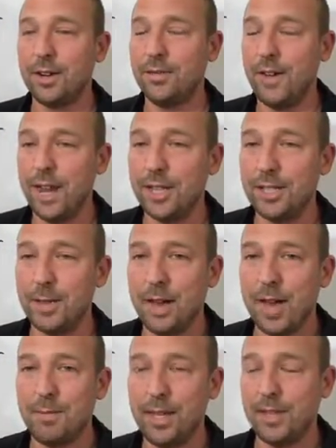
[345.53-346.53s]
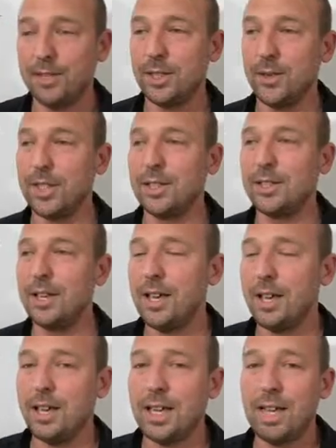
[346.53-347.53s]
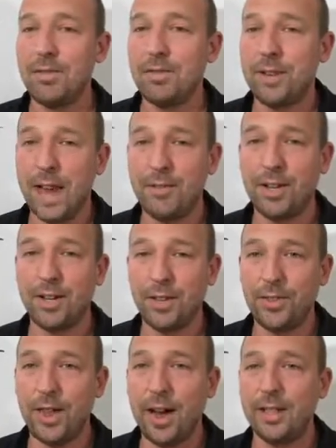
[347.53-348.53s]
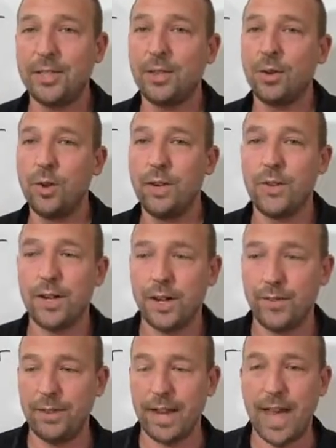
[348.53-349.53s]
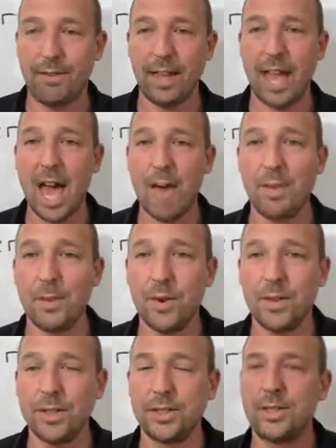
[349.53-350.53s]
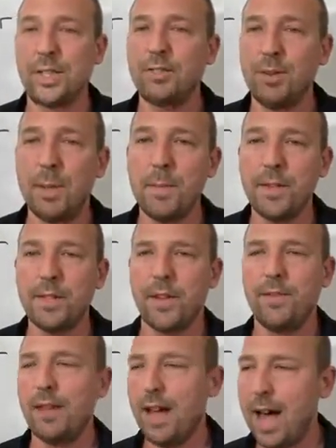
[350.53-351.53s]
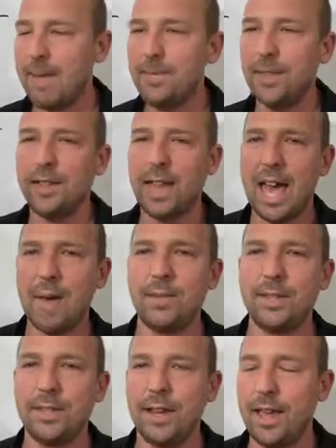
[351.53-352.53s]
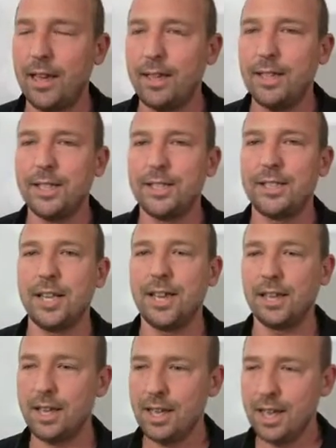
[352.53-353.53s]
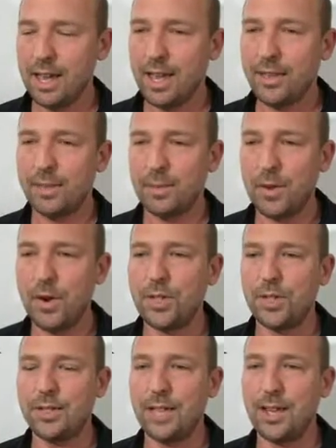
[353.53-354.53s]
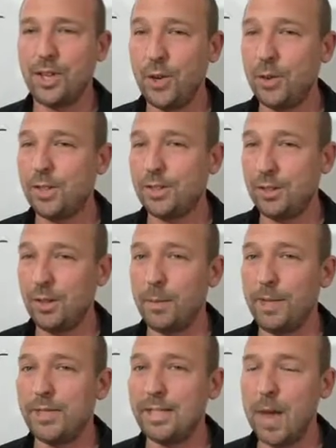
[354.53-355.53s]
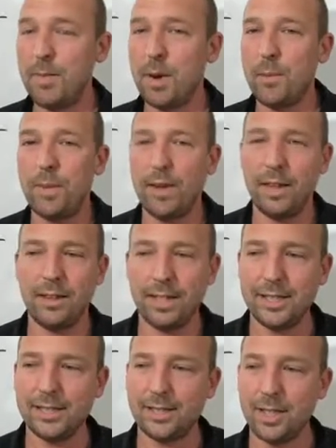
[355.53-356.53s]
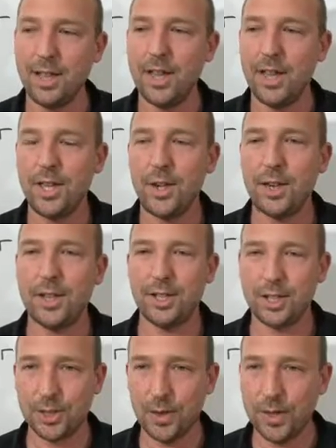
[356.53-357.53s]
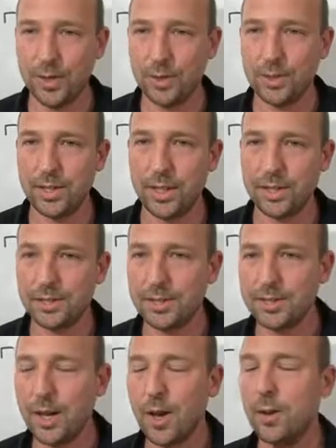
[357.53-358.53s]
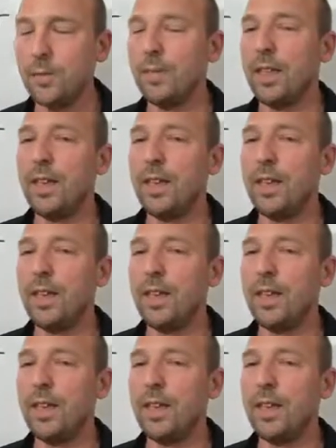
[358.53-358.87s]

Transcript: fantasy might be. So just, even if you're having good thoughts or if you're even having happy emotions, just remember yourself, I'm feeling happy today. And those emotions and you are still going to be separate, but at least you can enjoy those things. So